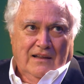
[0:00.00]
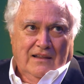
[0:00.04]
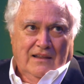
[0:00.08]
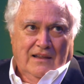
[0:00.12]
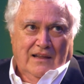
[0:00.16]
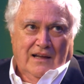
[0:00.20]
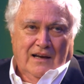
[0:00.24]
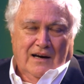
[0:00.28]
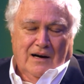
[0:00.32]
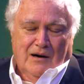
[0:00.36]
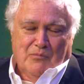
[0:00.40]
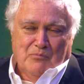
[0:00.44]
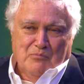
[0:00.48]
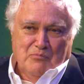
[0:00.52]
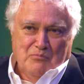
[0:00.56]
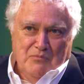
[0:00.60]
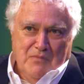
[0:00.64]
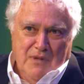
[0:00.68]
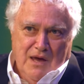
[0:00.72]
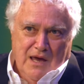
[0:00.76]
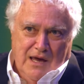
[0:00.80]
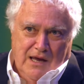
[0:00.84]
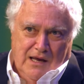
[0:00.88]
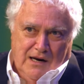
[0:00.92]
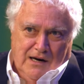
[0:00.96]
that a
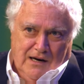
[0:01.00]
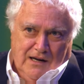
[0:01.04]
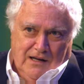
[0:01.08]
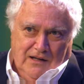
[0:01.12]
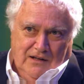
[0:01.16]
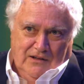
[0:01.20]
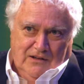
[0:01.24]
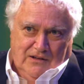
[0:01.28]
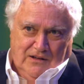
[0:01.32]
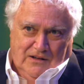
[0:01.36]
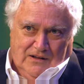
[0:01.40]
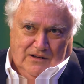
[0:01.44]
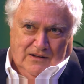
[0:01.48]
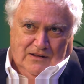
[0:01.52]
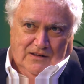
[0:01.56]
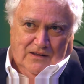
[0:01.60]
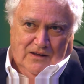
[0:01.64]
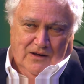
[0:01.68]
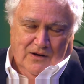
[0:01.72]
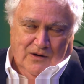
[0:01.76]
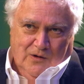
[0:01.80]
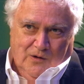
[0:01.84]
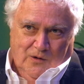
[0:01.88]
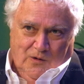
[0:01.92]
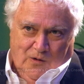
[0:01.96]
menace
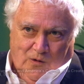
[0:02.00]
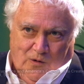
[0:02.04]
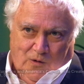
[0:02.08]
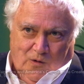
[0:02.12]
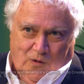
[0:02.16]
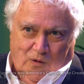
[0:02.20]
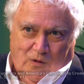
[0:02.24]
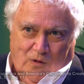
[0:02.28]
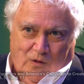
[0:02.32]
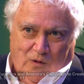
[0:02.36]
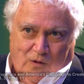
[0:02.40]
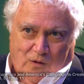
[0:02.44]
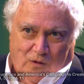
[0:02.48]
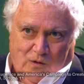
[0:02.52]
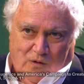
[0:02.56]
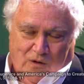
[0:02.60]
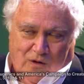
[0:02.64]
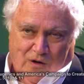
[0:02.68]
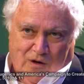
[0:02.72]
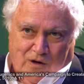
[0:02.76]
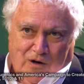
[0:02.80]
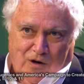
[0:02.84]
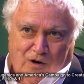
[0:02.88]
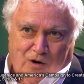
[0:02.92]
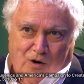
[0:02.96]
to
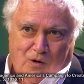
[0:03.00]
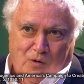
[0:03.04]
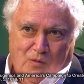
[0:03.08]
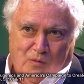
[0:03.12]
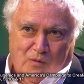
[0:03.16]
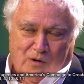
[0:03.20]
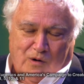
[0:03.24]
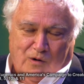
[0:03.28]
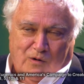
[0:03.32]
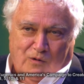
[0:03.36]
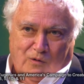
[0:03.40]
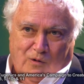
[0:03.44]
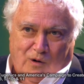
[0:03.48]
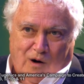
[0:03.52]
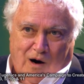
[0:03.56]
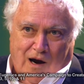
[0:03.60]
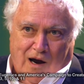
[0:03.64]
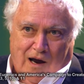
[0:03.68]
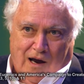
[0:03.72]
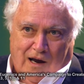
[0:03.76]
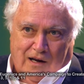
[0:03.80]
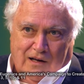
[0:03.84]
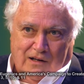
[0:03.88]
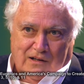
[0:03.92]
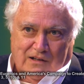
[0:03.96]
the human
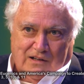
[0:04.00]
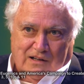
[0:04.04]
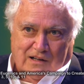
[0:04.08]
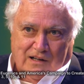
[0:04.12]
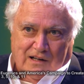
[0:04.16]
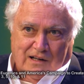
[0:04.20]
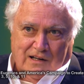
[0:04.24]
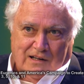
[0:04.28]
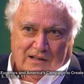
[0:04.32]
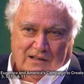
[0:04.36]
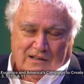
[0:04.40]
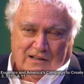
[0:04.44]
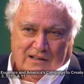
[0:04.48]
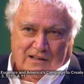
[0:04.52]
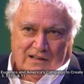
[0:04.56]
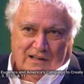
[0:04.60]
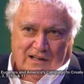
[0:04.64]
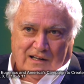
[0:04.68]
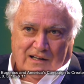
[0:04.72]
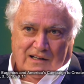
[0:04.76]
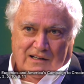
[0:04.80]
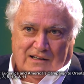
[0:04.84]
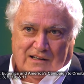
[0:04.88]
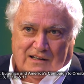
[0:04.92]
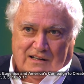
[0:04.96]
race
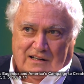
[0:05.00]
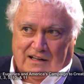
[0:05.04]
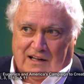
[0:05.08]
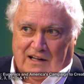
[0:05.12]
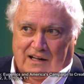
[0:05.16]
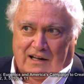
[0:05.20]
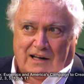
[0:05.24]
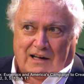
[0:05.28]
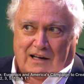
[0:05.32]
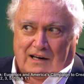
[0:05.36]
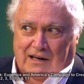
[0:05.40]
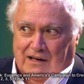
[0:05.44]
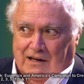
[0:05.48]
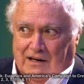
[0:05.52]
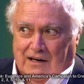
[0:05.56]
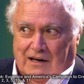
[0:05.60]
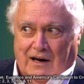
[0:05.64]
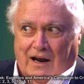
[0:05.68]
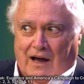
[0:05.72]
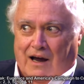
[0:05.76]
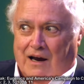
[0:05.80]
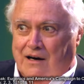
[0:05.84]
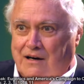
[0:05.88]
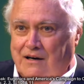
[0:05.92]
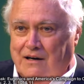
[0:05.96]
exists in
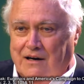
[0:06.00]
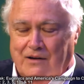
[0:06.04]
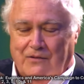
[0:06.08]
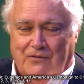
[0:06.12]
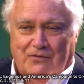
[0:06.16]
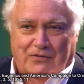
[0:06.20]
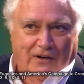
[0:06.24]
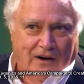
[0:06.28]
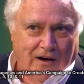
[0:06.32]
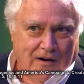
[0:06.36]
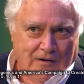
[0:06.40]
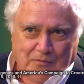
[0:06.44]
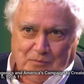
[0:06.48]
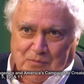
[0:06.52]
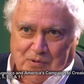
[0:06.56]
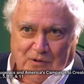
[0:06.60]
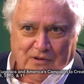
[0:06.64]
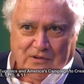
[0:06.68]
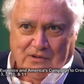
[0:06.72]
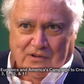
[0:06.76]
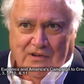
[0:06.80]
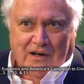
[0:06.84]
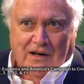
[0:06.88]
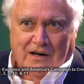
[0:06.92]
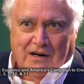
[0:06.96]

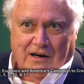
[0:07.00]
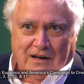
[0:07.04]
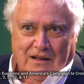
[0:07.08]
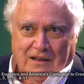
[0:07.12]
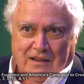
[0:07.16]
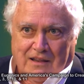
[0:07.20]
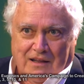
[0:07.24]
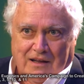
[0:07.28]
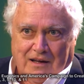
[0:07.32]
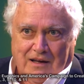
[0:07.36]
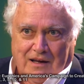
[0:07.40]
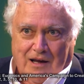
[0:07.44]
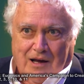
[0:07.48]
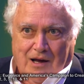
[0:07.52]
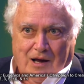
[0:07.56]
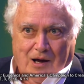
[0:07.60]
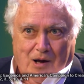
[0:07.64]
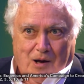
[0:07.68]
95% of the